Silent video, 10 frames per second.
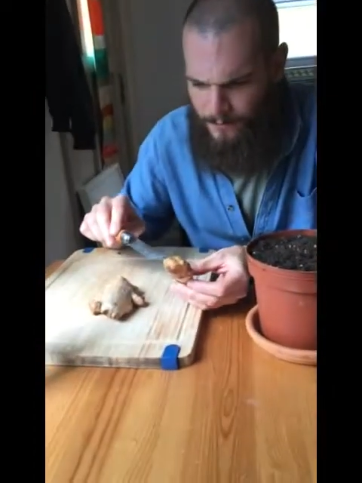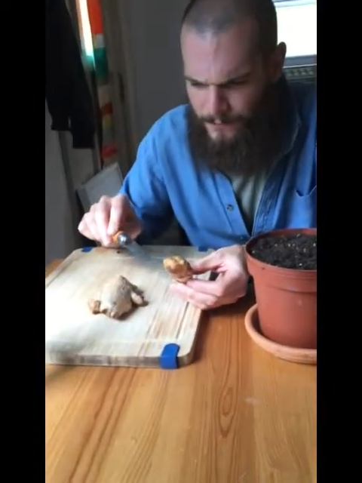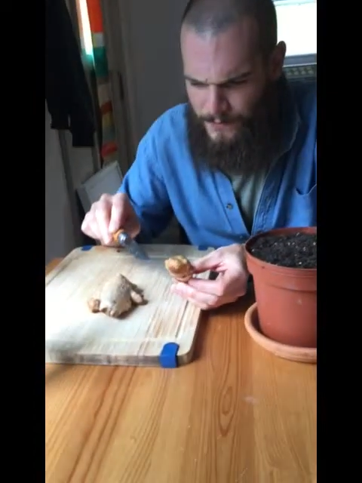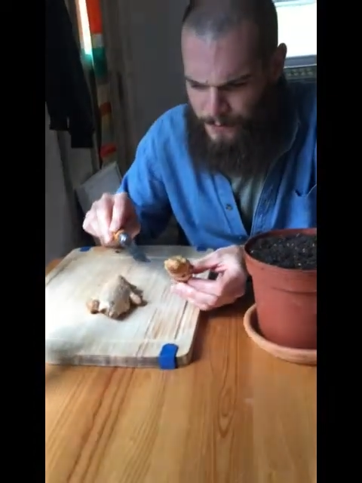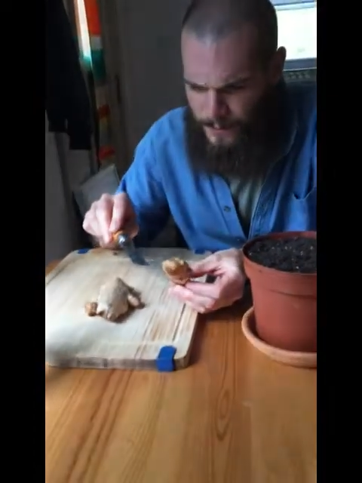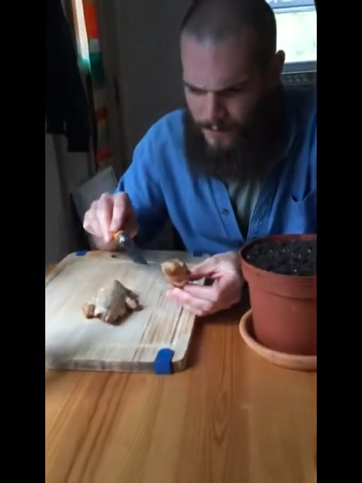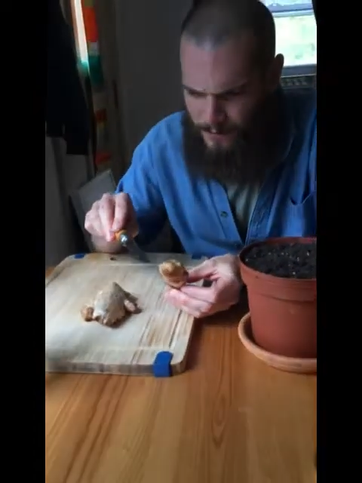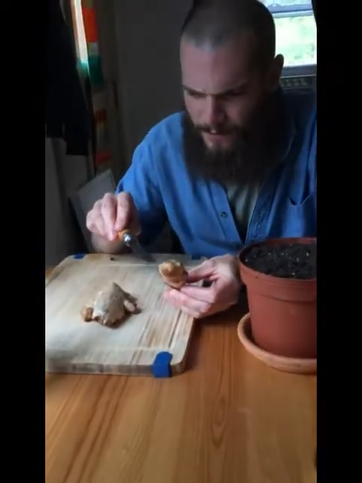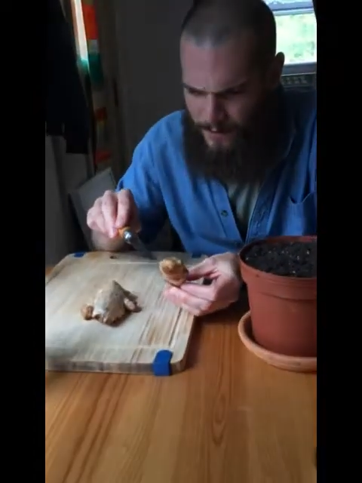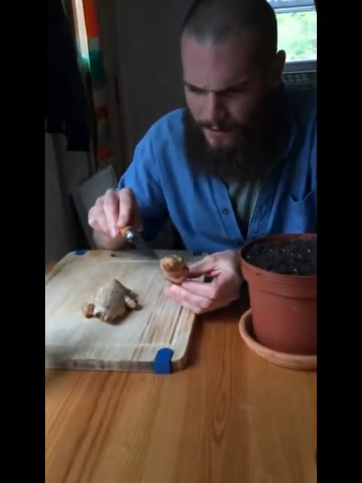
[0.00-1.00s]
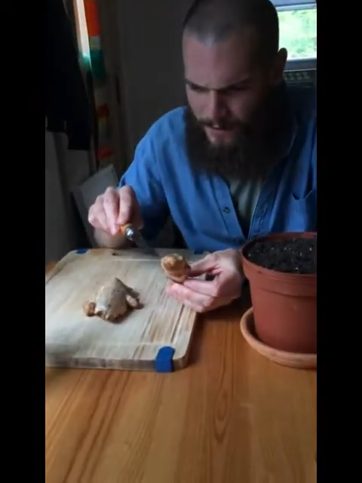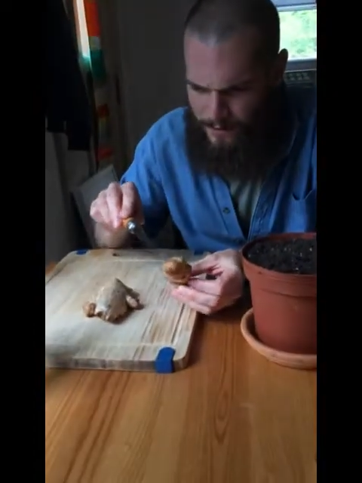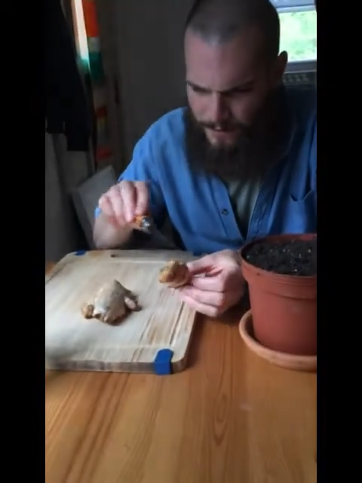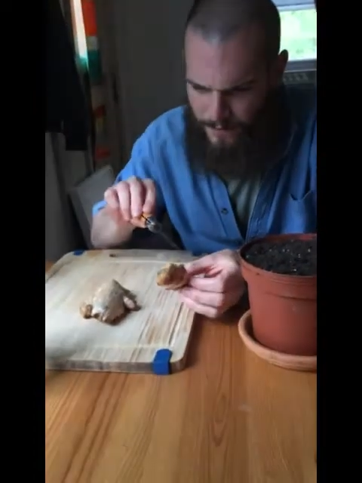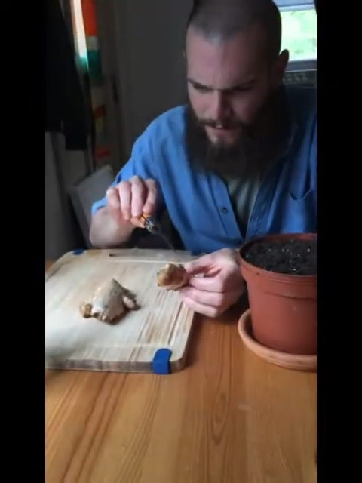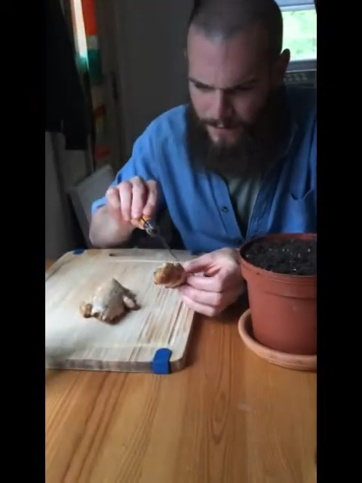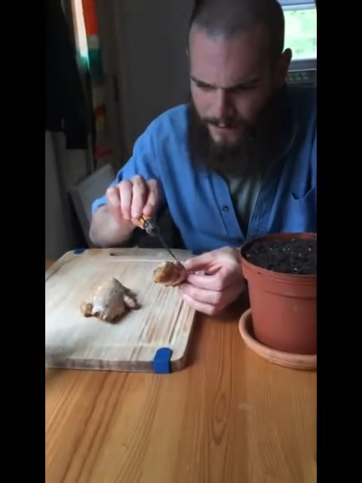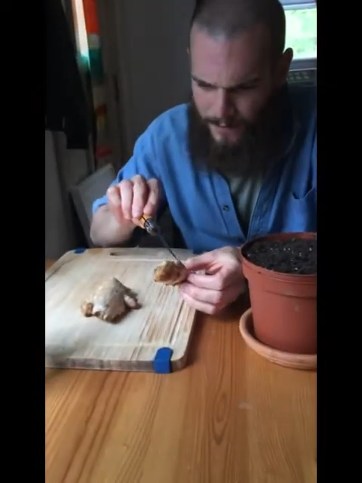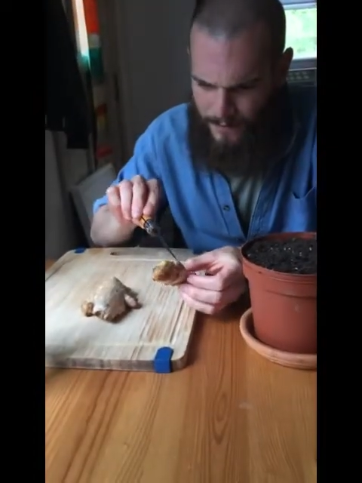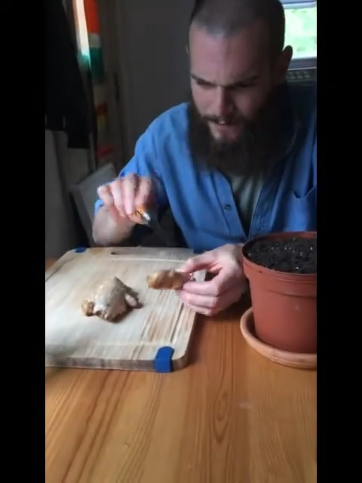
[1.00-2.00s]
since we have an eye here and an
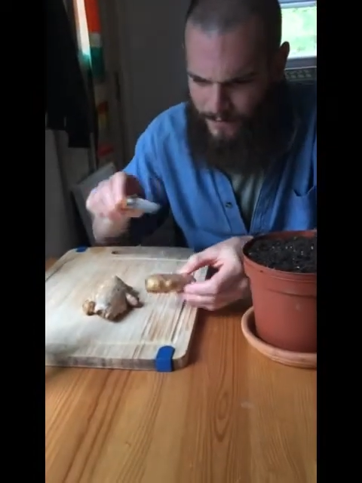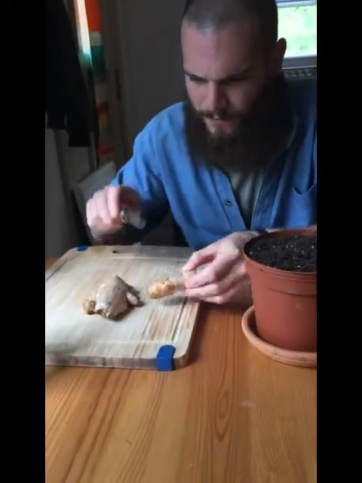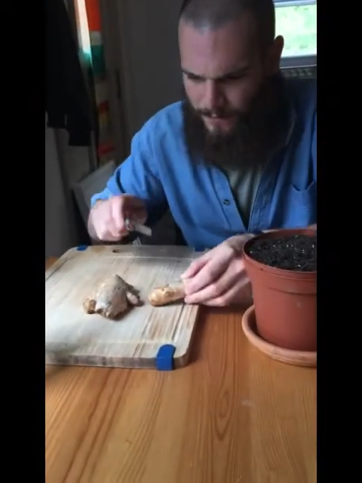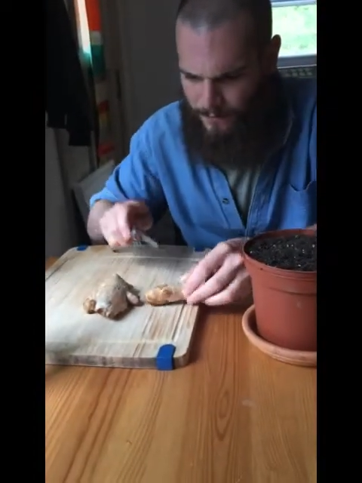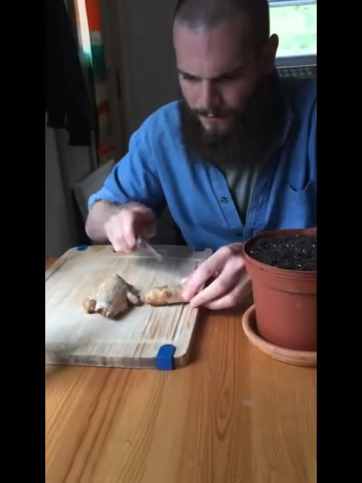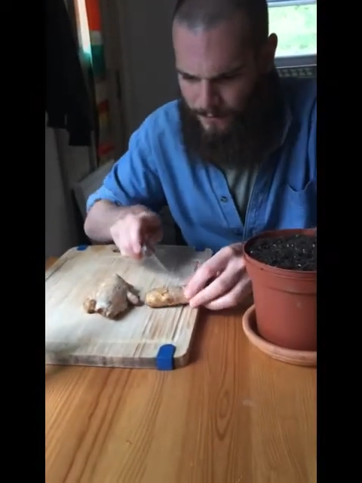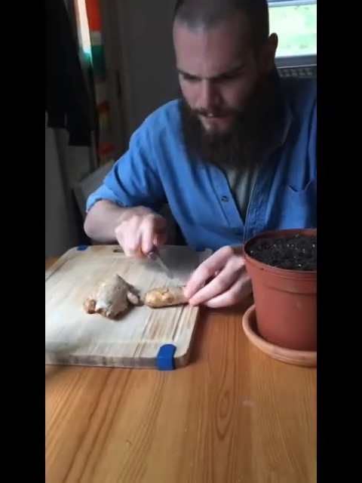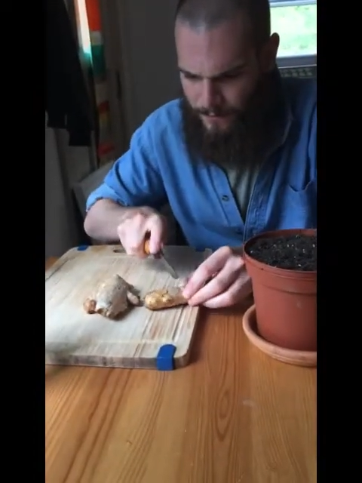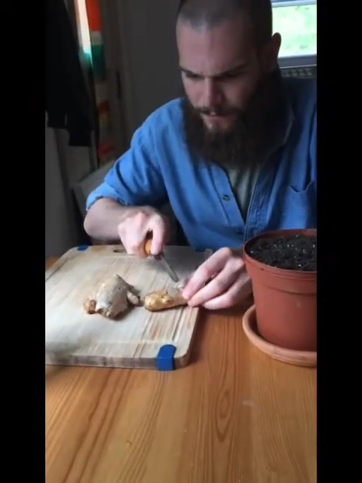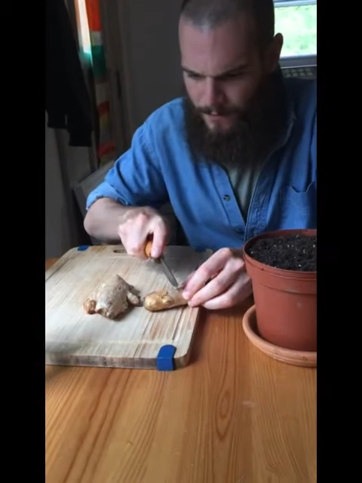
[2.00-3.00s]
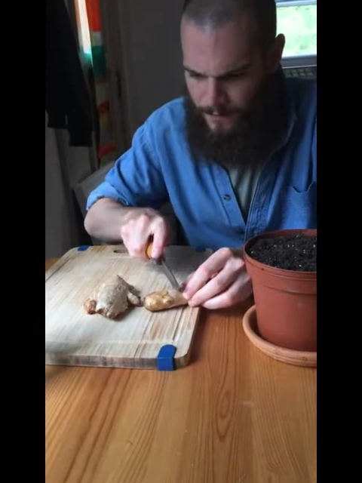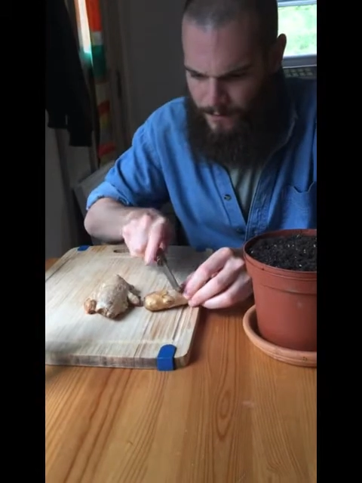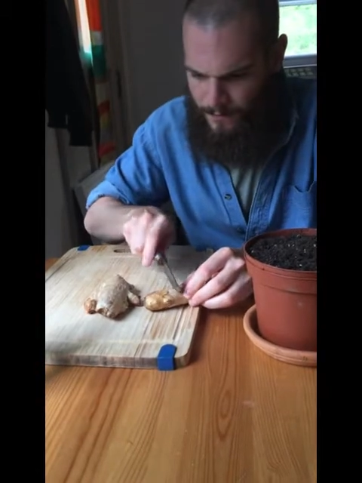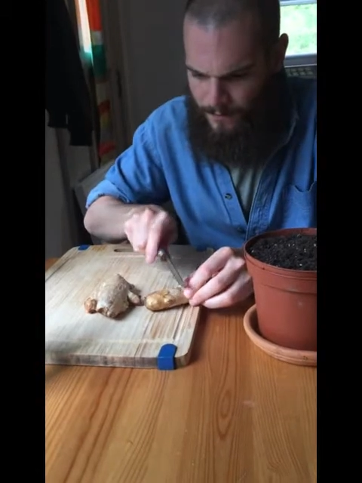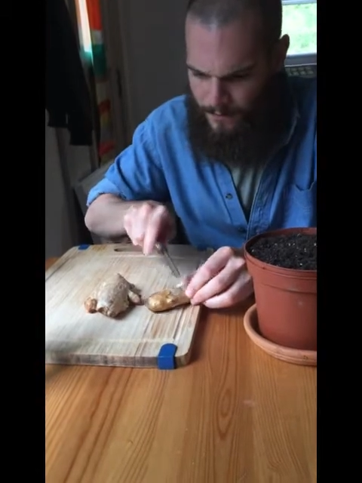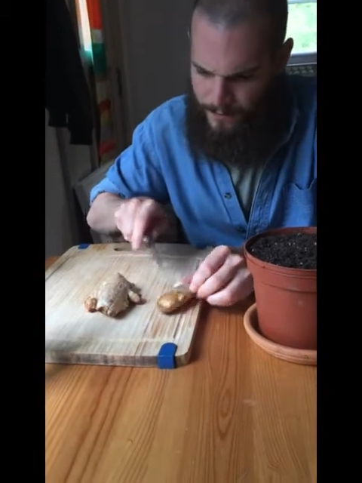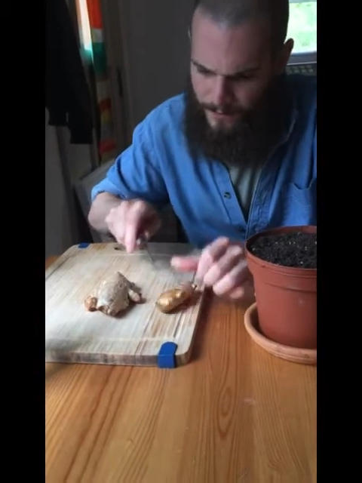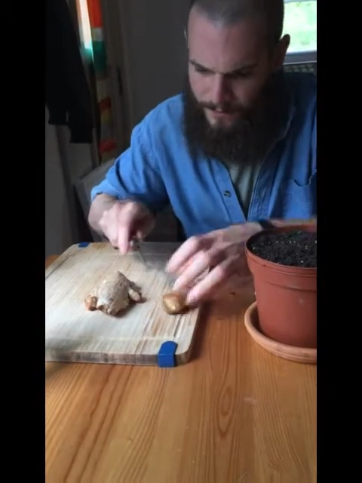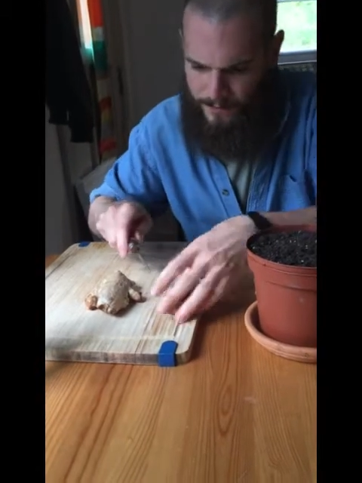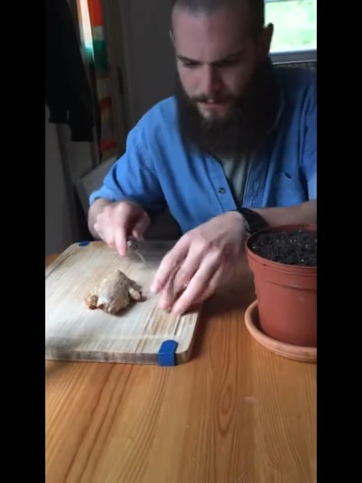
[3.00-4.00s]
eye here, and
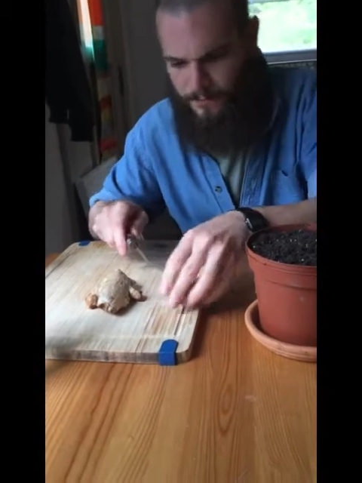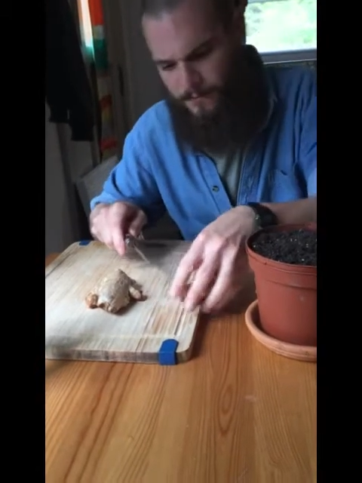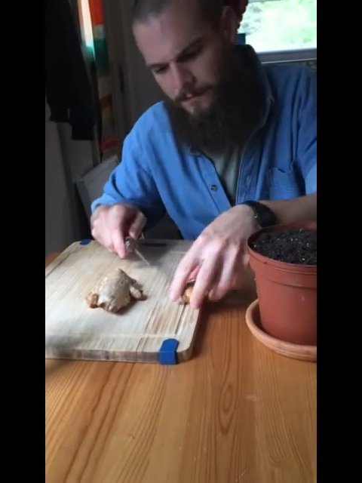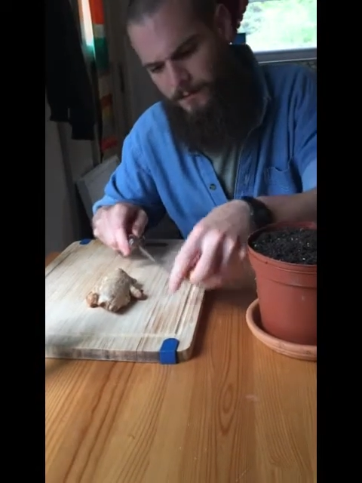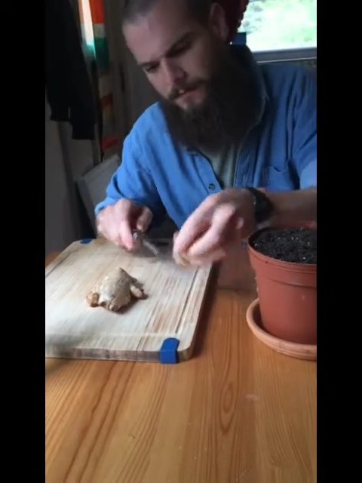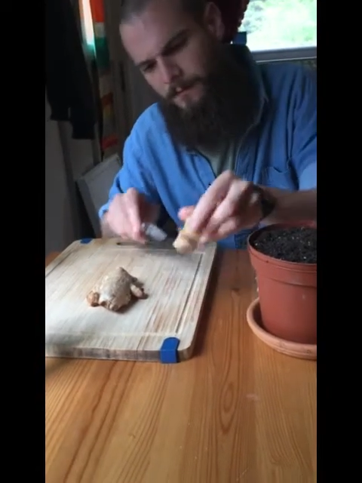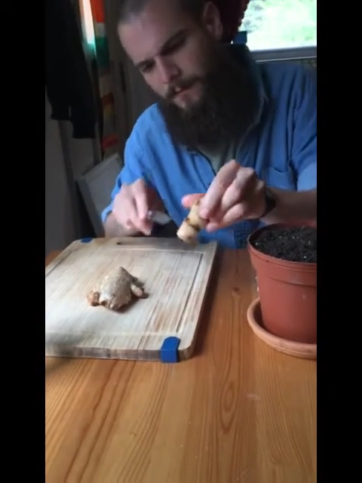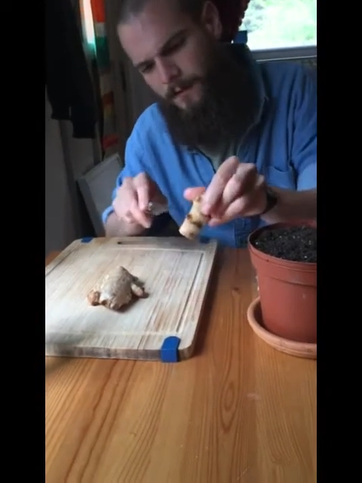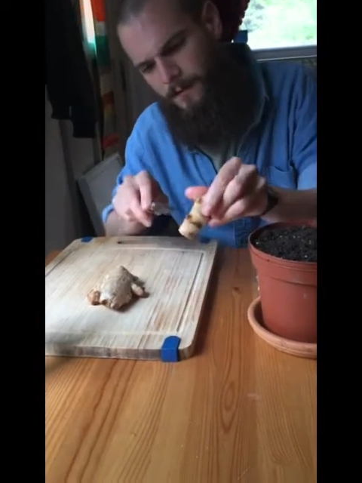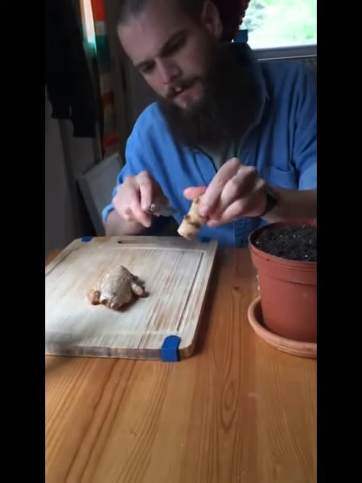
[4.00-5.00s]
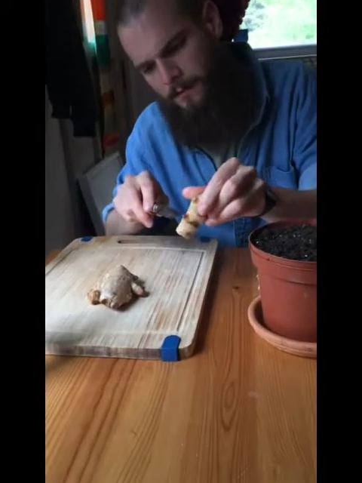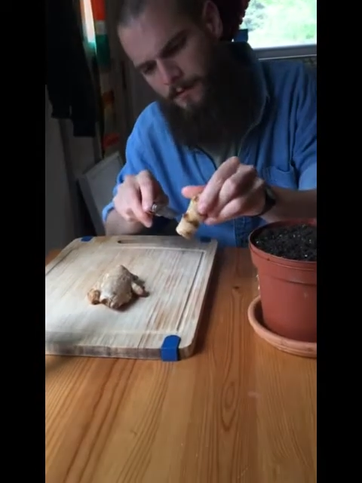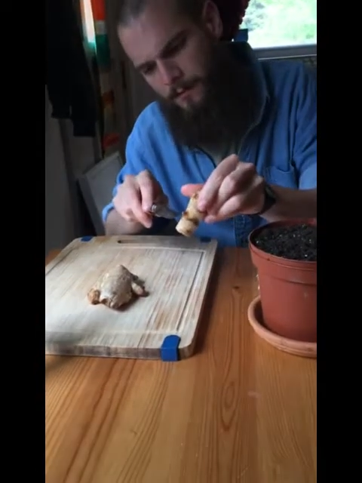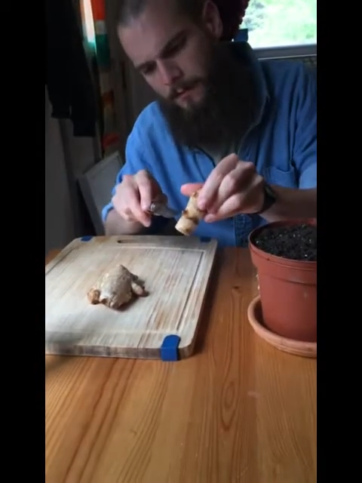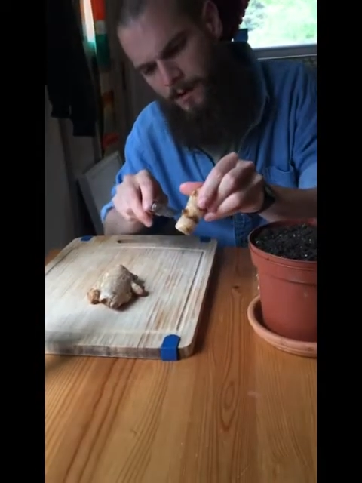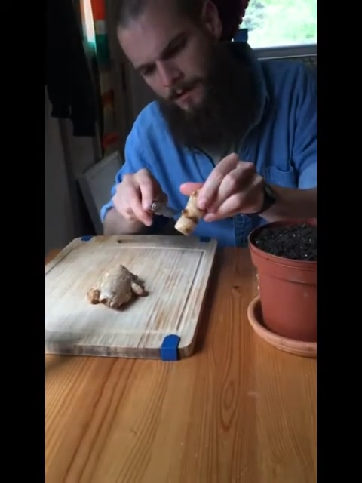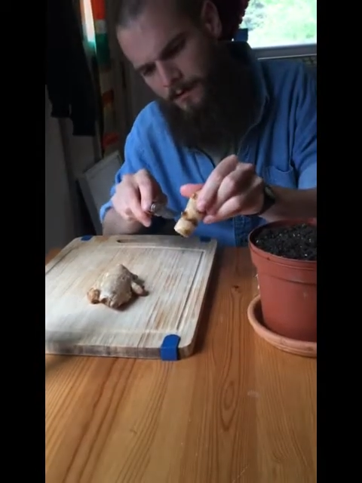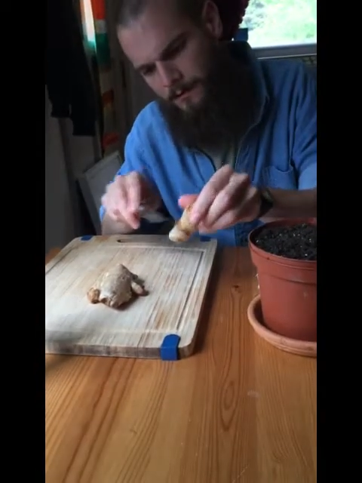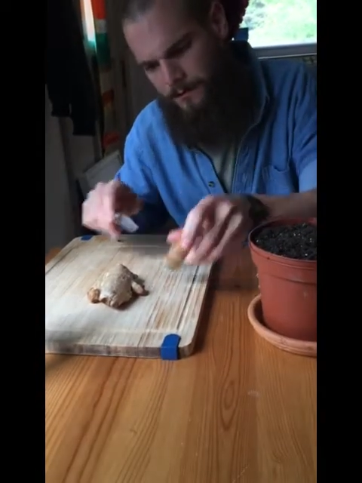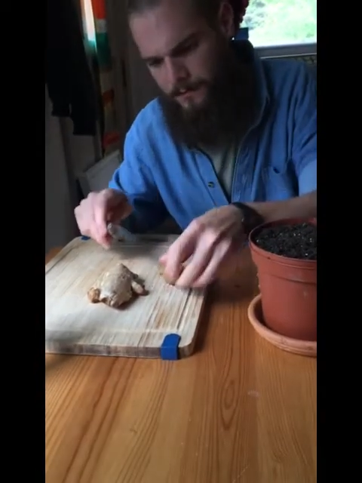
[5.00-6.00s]
actually there's one here as well.